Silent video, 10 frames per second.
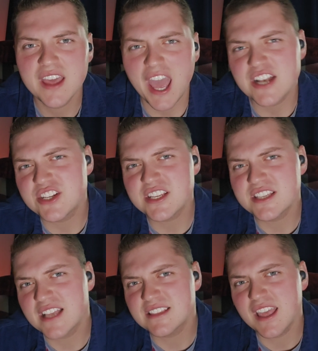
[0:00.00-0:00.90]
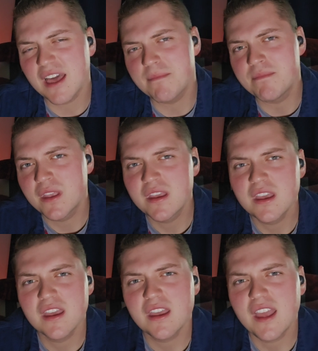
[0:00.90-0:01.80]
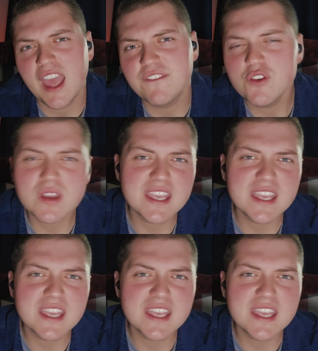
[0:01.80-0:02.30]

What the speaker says: And she says to him, if you